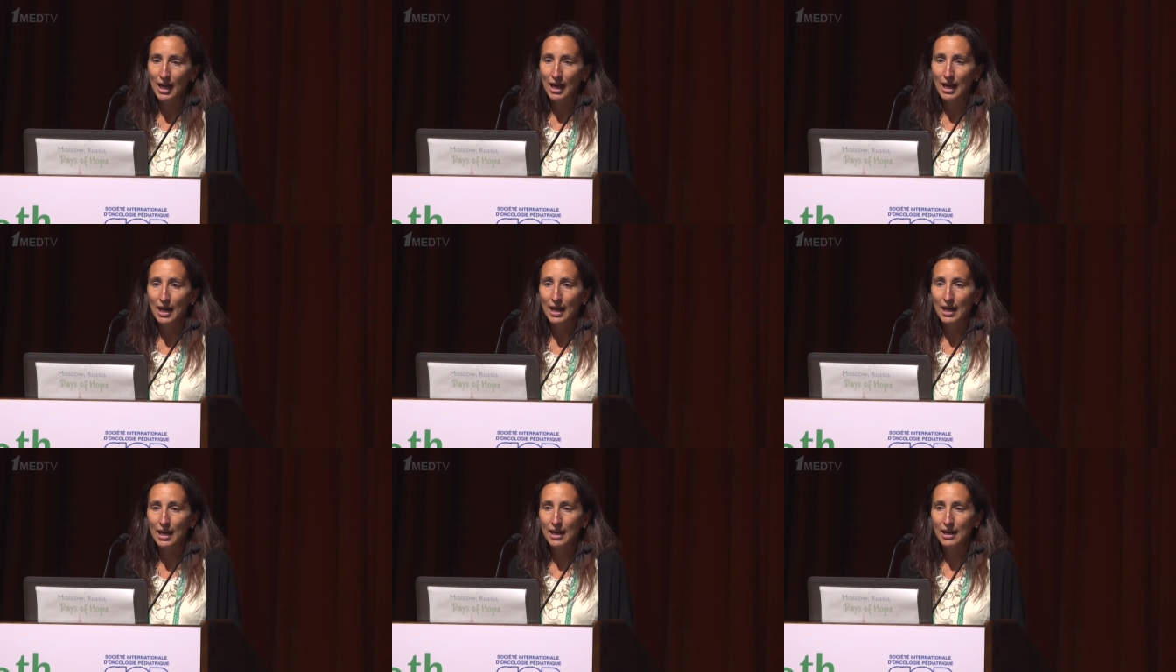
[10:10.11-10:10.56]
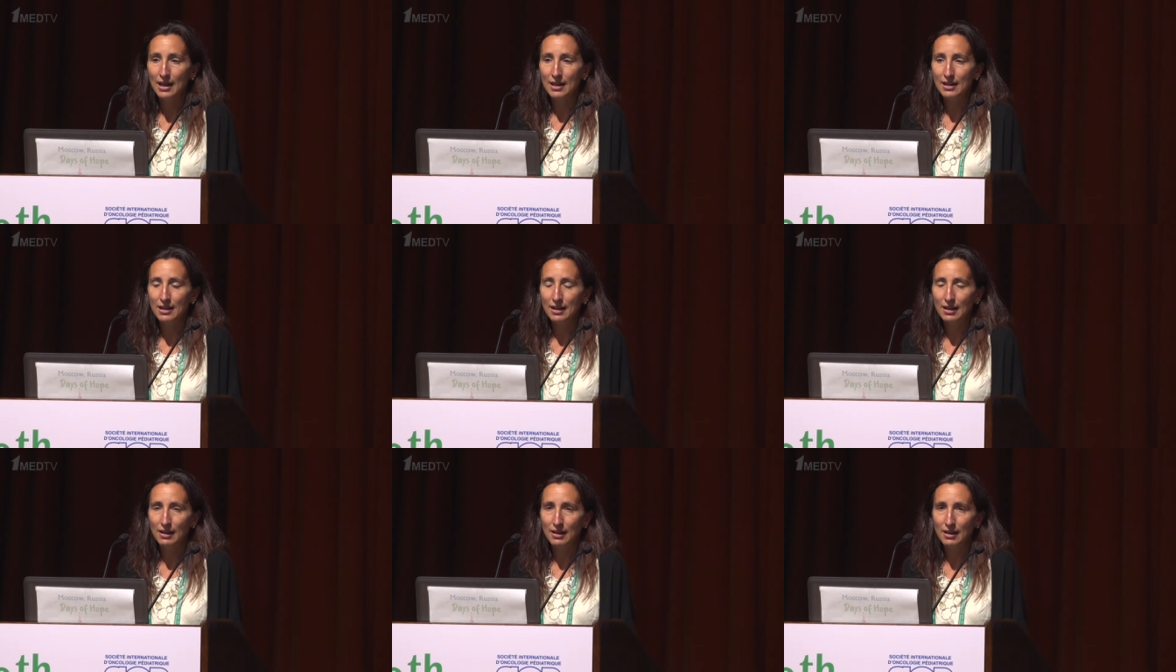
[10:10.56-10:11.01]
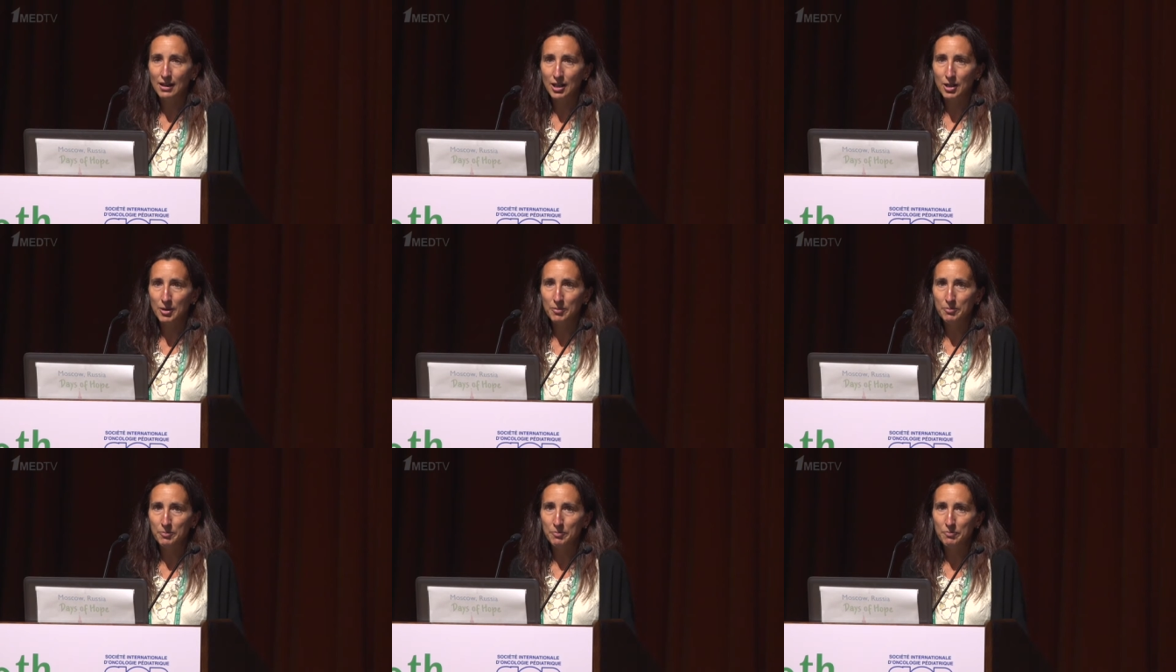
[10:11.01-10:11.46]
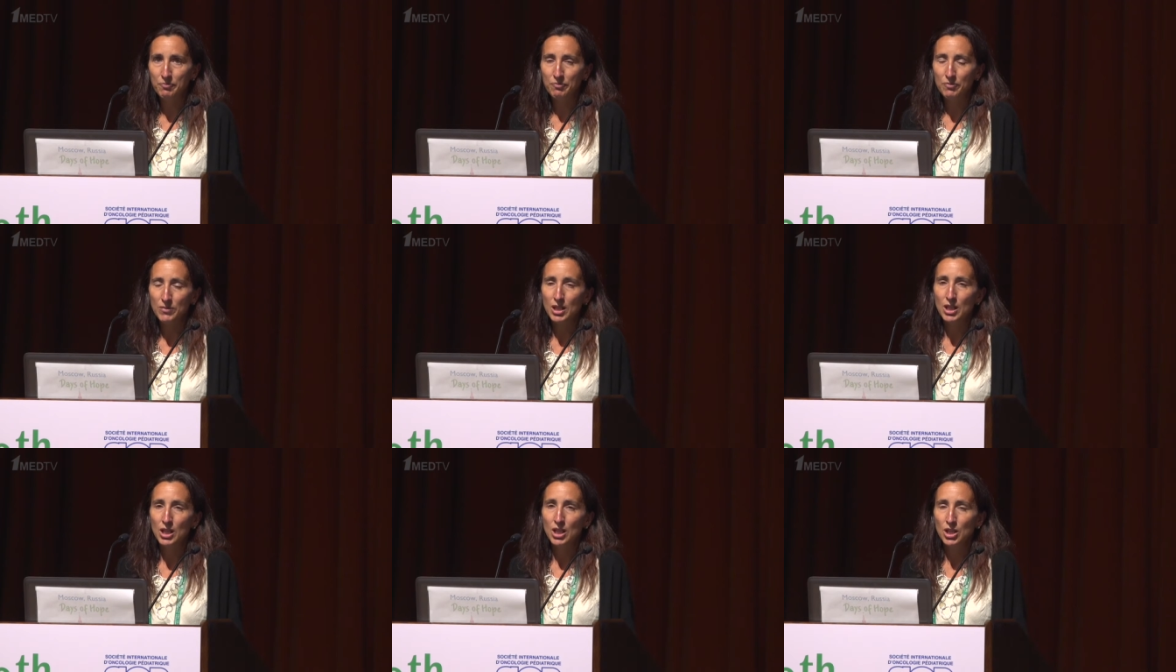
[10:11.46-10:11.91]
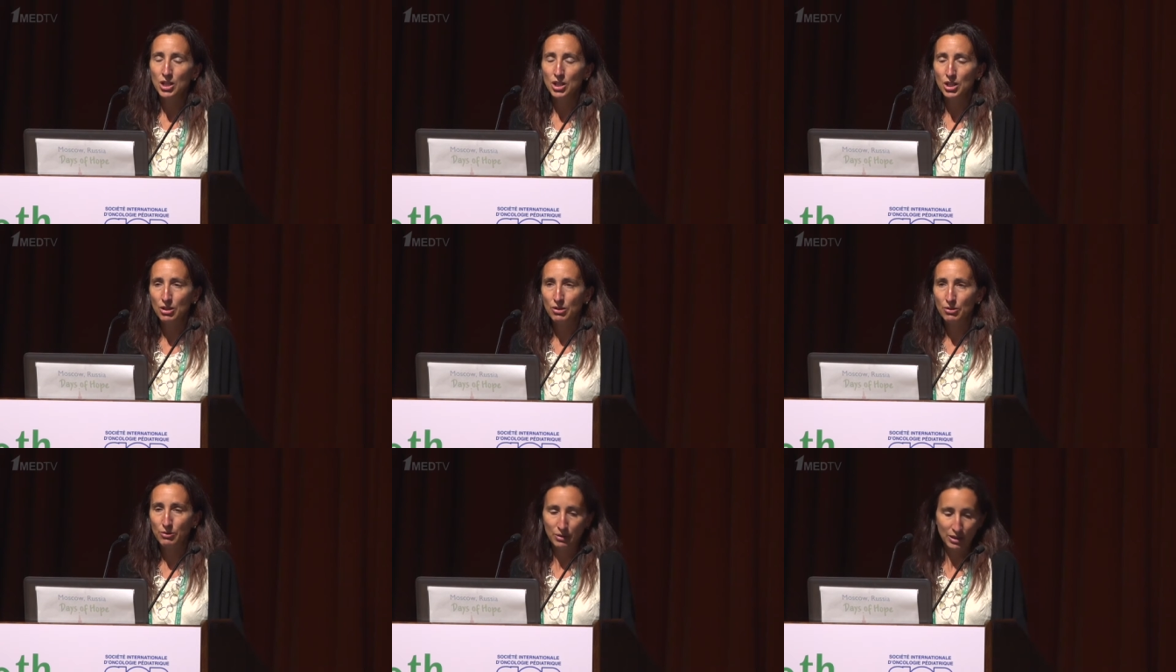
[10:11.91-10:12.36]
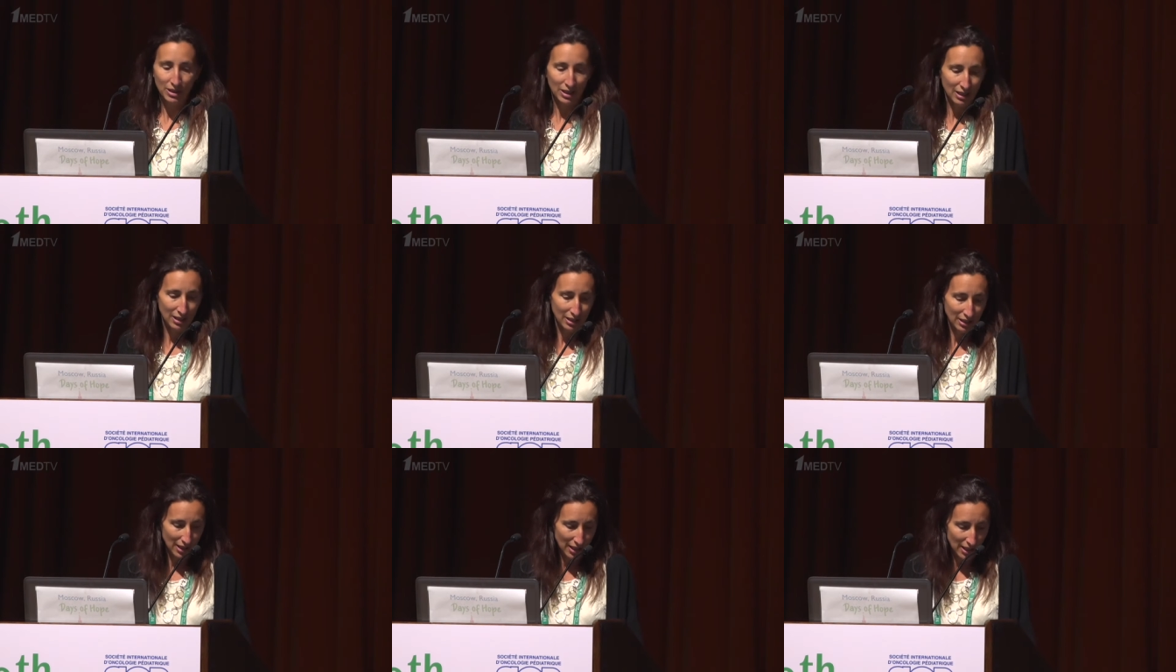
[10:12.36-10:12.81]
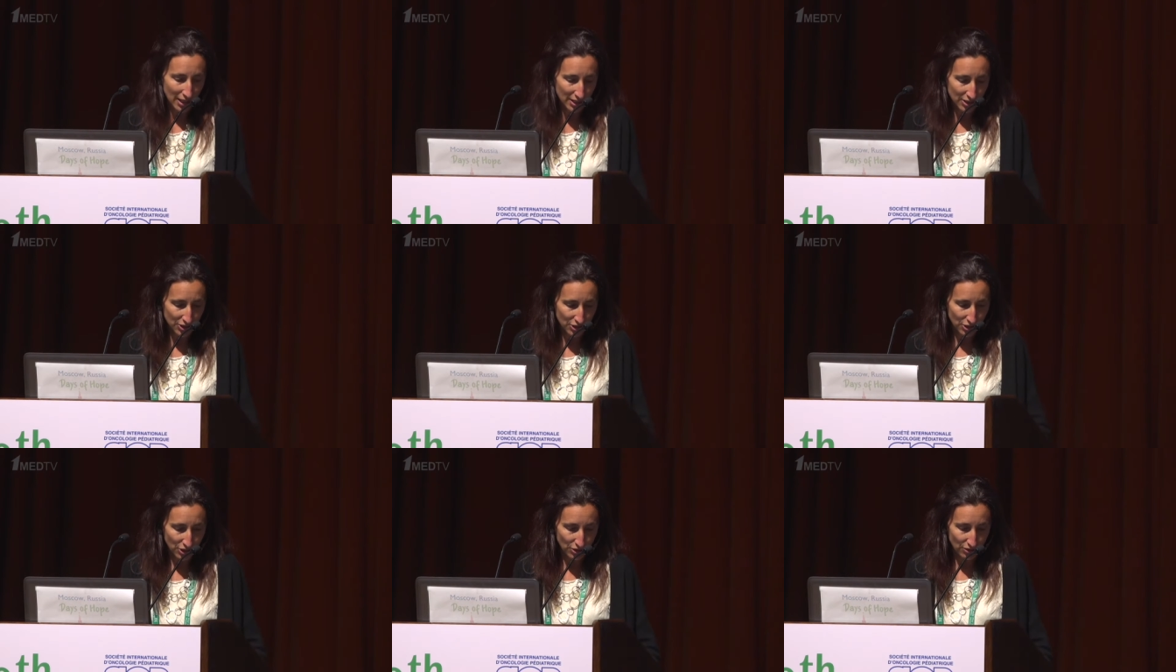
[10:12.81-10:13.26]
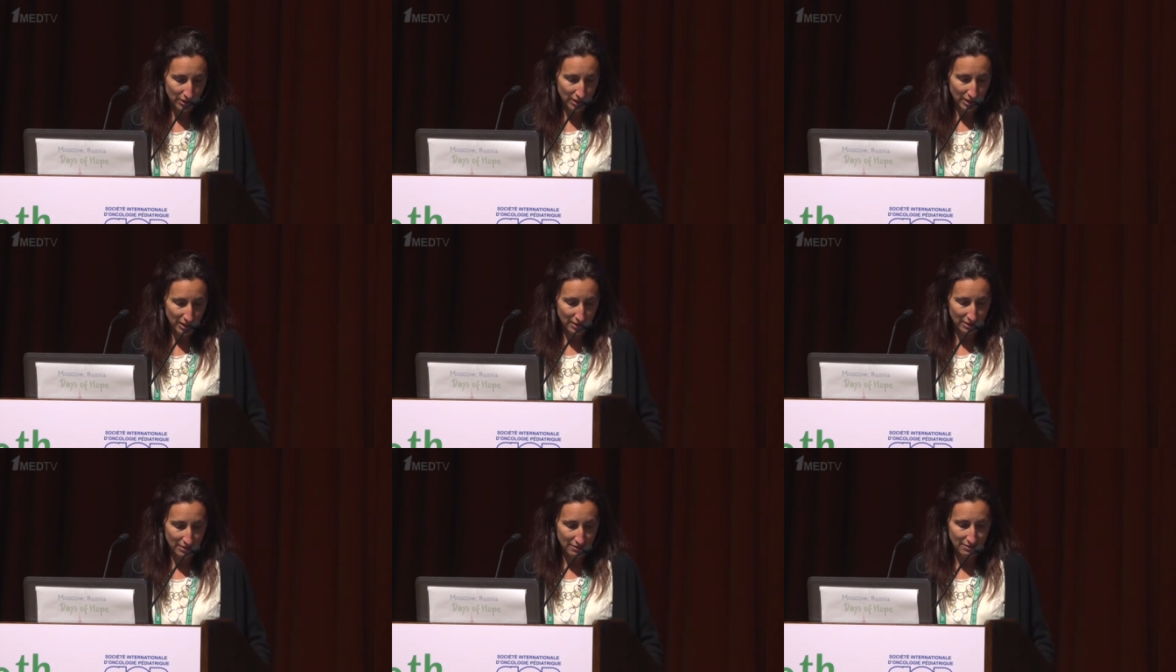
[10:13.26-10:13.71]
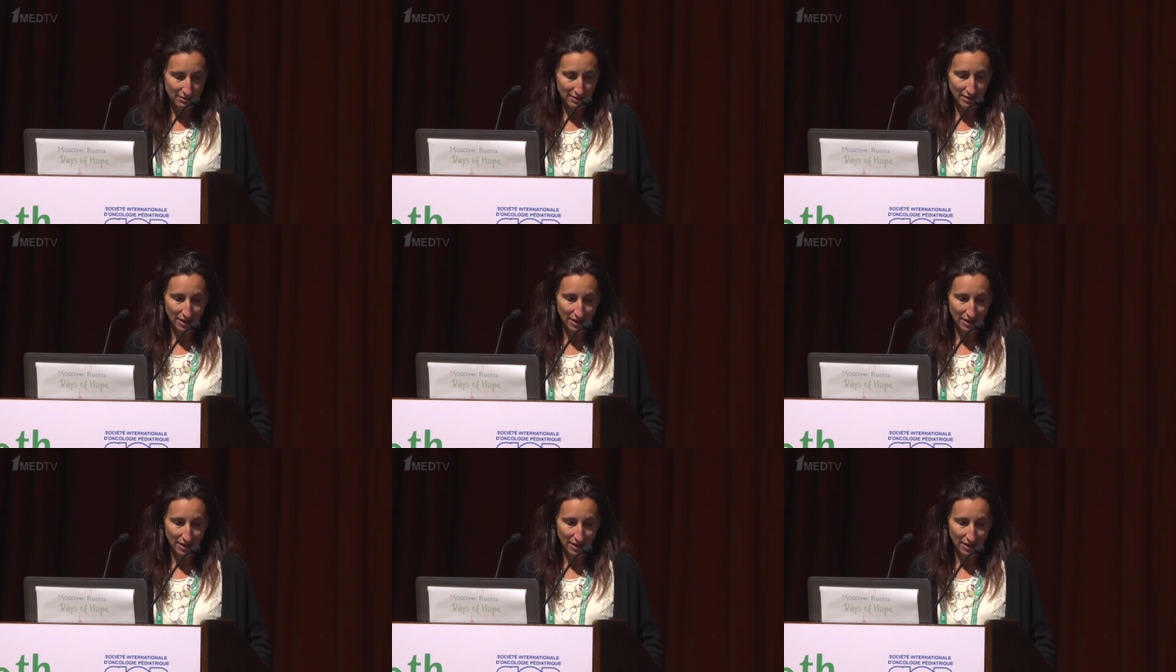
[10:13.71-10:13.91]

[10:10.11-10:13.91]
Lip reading: And, the answer is